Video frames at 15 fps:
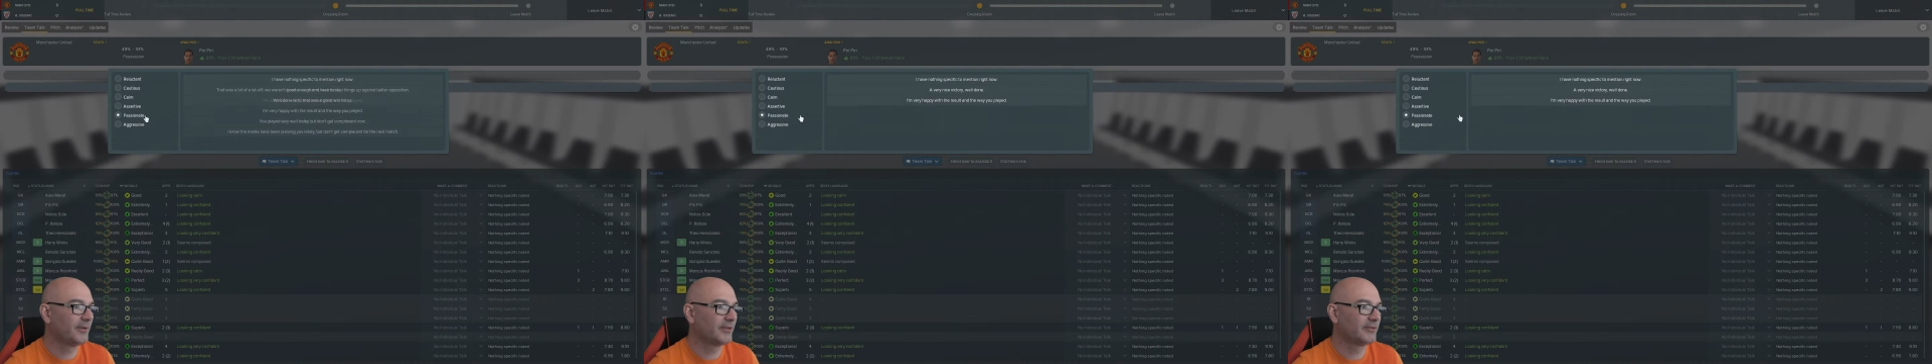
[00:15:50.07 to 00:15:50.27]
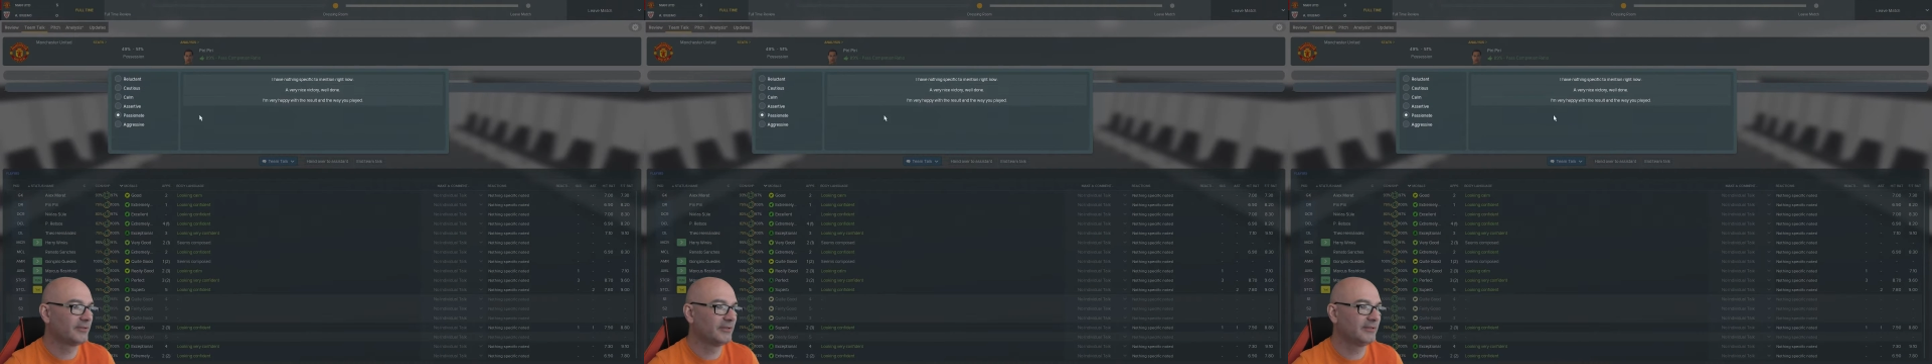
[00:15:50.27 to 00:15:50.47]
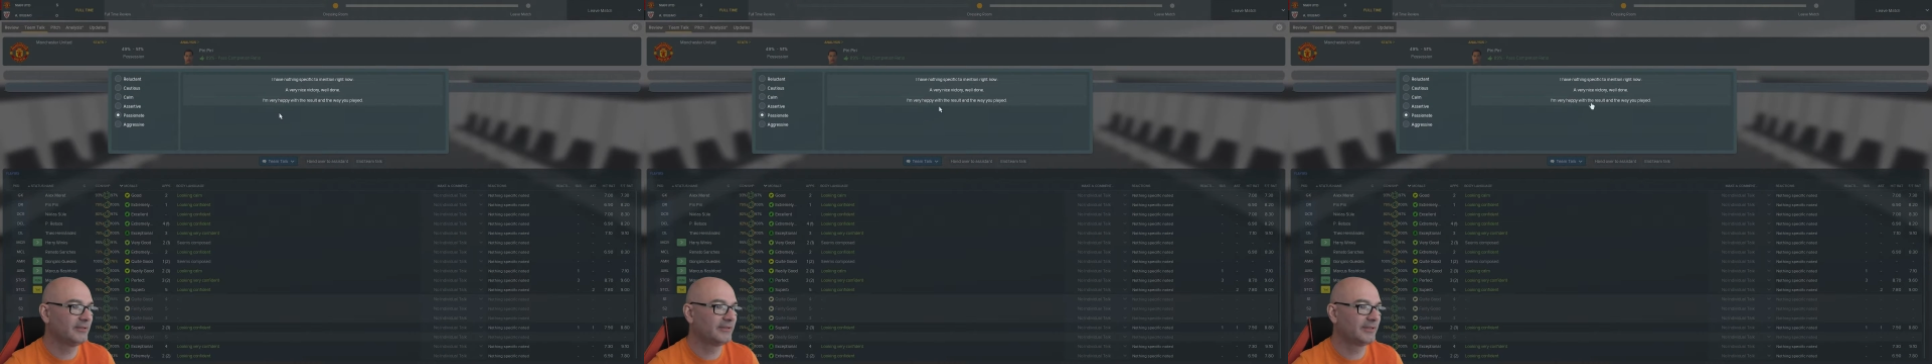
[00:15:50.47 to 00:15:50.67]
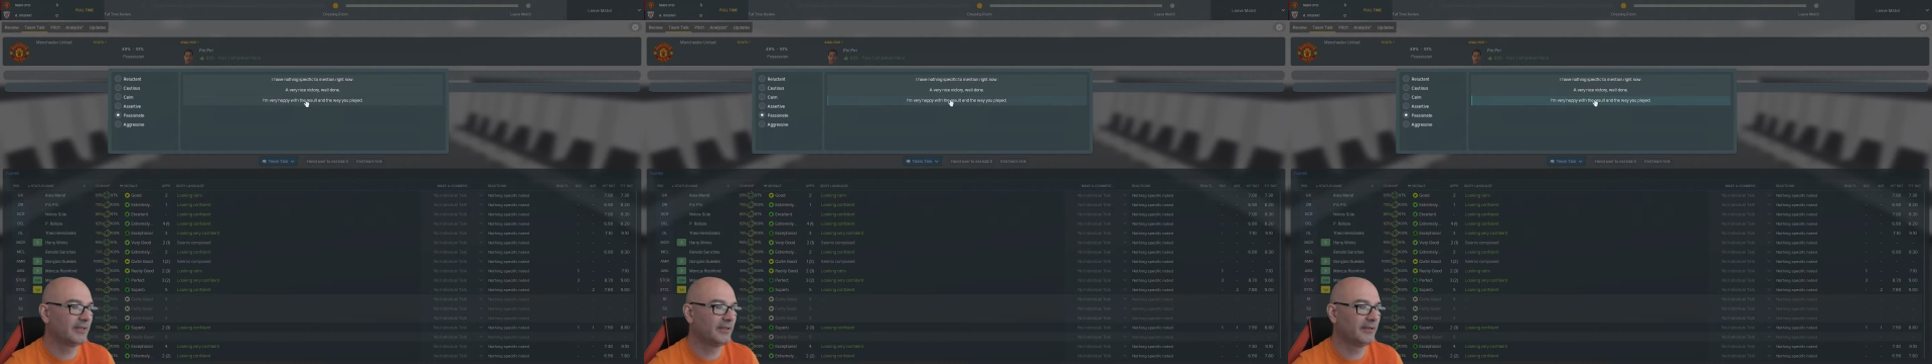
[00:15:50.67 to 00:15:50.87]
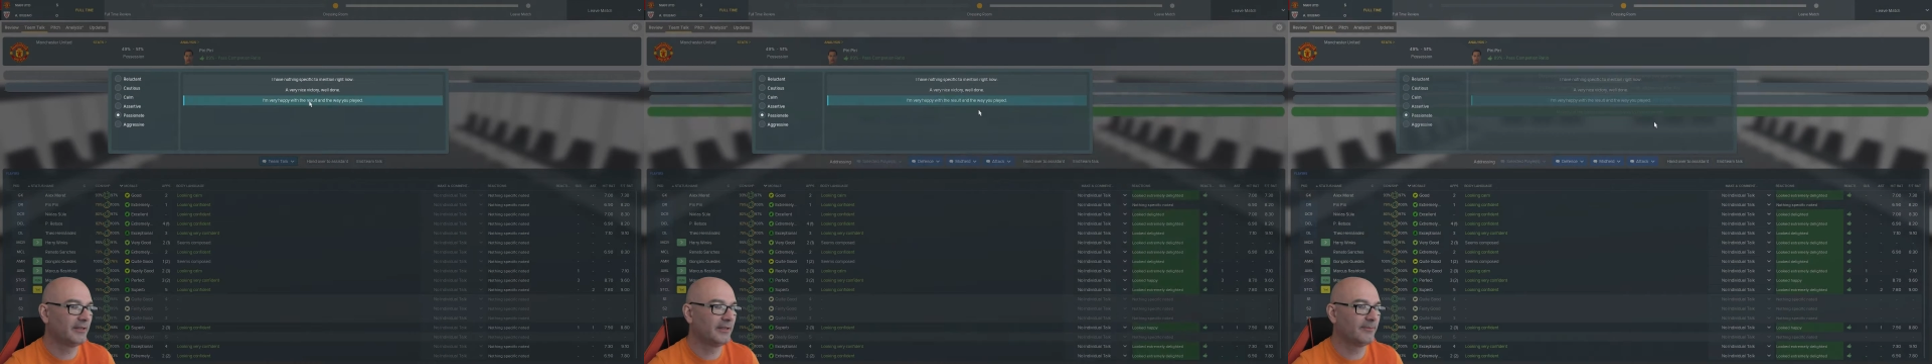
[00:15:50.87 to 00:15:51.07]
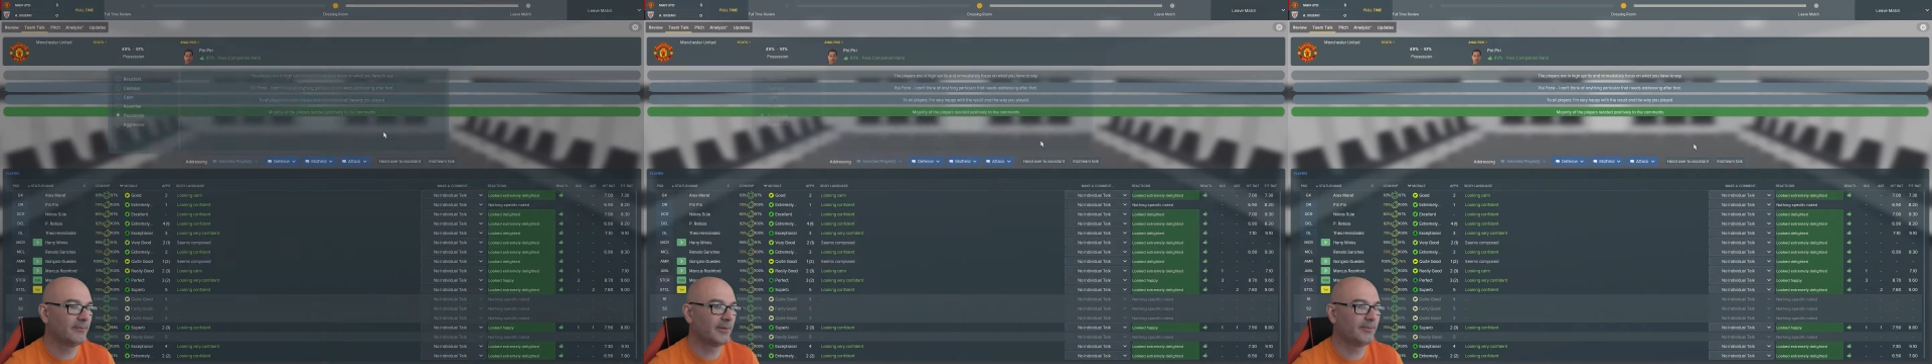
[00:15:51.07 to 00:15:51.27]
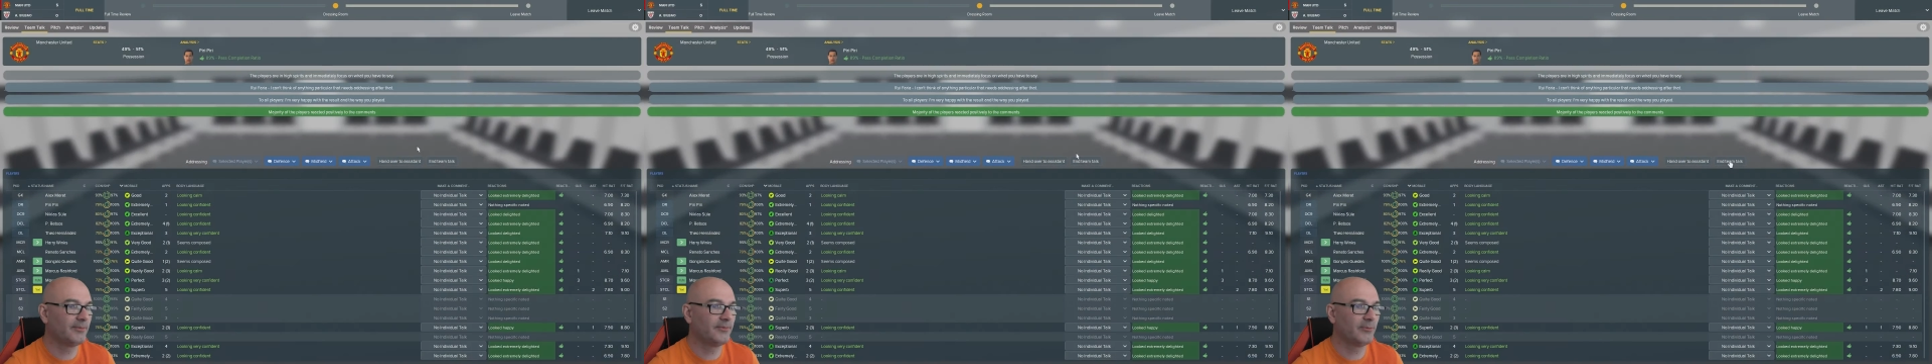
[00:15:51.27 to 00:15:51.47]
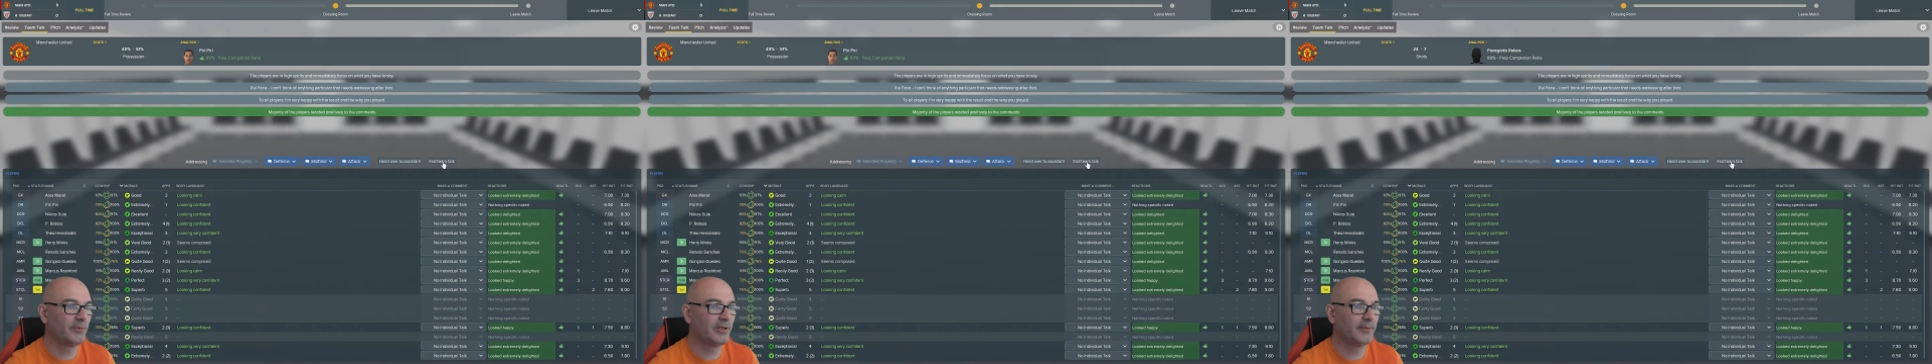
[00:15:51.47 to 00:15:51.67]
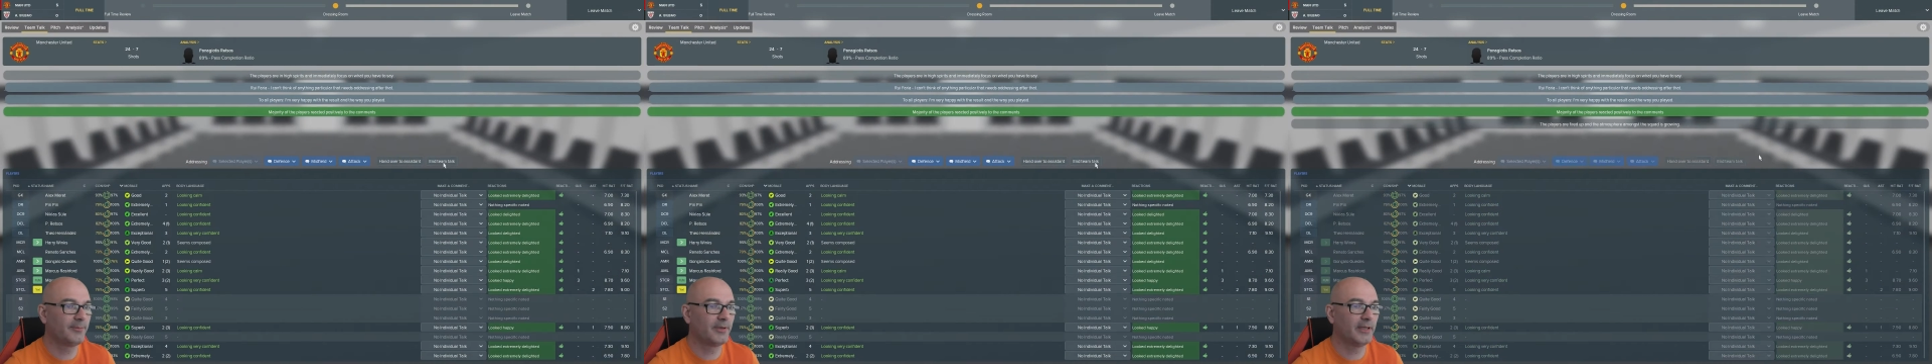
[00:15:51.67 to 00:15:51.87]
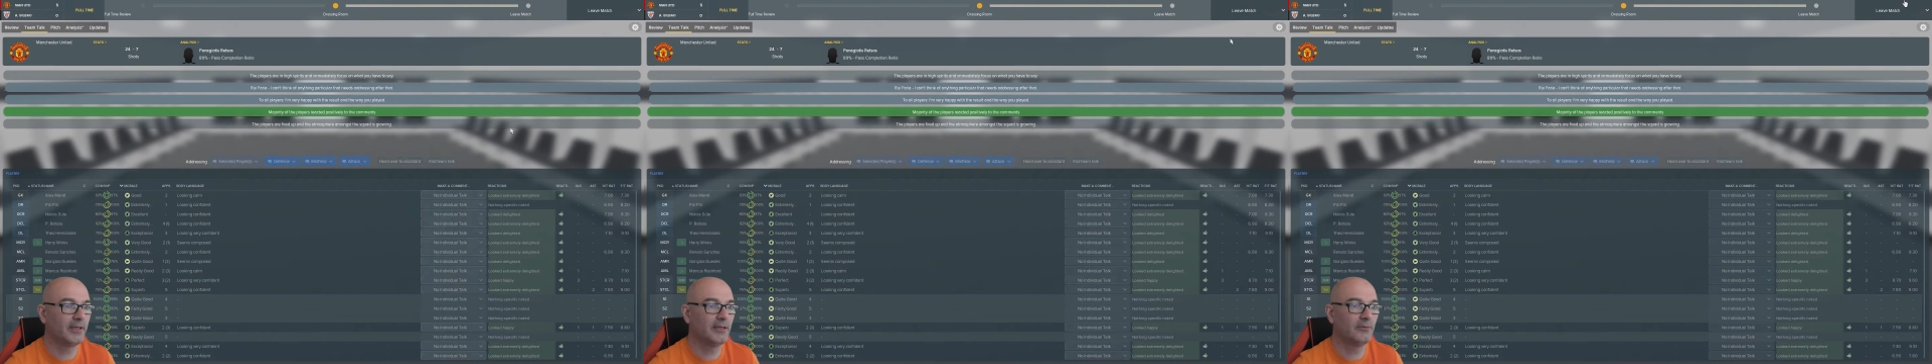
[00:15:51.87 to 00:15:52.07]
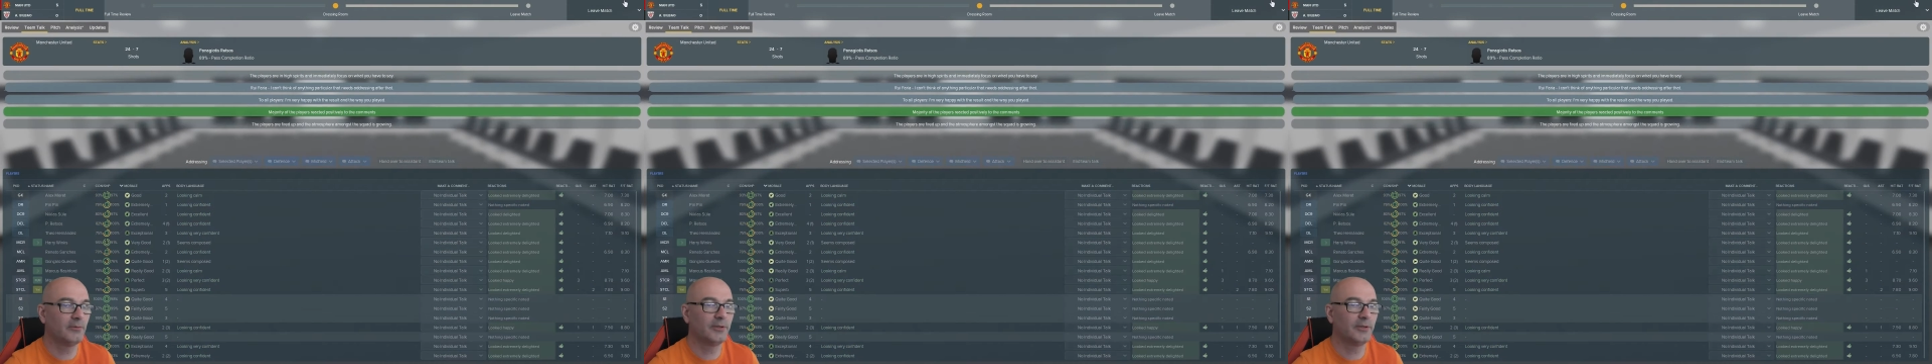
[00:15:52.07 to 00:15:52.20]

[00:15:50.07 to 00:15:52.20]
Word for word: Passionately say it then. I'm happy with the way you played.